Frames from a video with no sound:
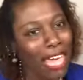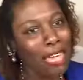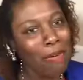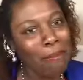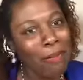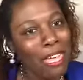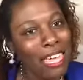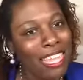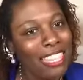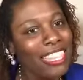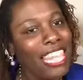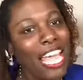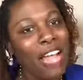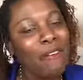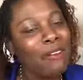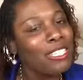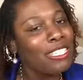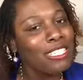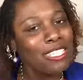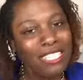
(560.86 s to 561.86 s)
Maybe there
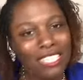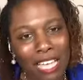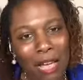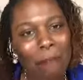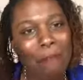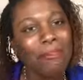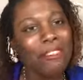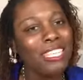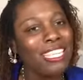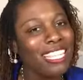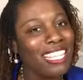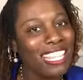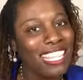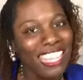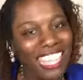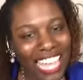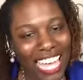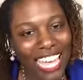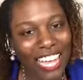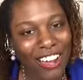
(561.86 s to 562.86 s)
is something
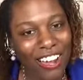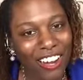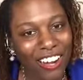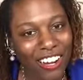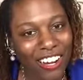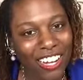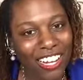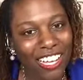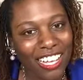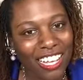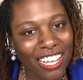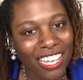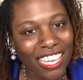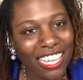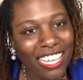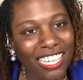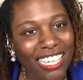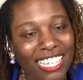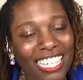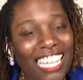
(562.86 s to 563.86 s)
there.
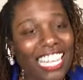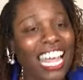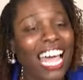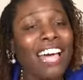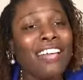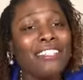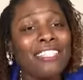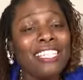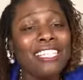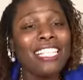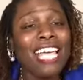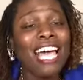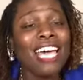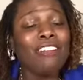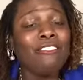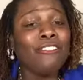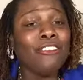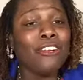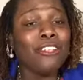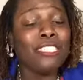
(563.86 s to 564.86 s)
Get outside
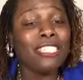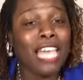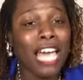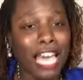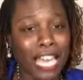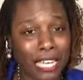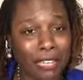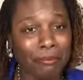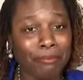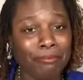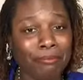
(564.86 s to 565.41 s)
of your type.